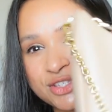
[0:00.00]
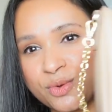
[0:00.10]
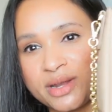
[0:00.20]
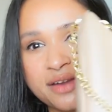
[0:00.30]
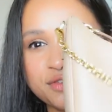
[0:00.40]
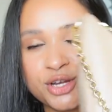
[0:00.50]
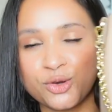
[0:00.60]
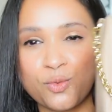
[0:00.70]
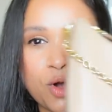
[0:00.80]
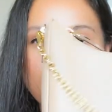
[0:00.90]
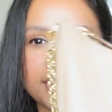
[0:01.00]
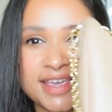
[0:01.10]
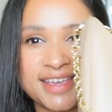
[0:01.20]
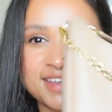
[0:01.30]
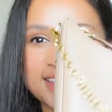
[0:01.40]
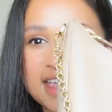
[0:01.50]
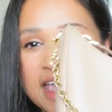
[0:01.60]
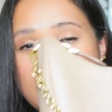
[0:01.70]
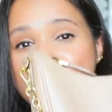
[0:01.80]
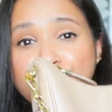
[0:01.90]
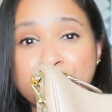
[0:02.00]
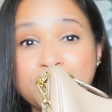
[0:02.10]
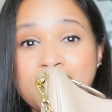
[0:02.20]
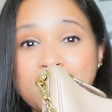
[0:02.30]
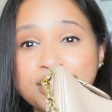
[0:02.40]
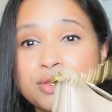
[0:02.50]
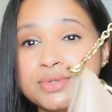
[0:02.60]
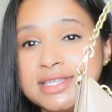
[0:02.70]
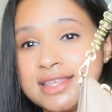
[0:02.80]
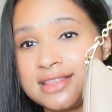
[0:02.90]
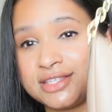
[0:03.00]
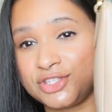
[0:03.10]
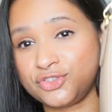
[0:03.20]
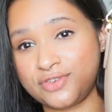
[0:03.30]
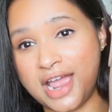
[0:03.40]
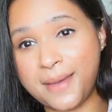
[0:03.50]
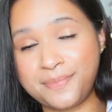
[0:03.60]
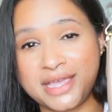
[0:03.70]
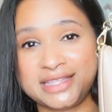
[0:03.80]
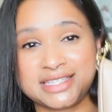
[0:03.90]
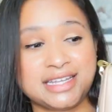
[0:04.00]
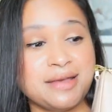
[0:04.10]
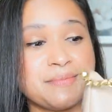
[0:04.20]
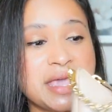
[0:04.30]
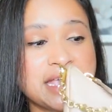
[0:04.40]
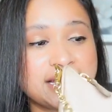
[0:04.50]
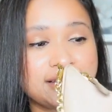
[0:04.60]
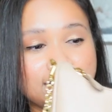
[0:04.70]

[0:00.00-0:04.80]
So whenever you're walking and if you're not using this strap, it's gonna make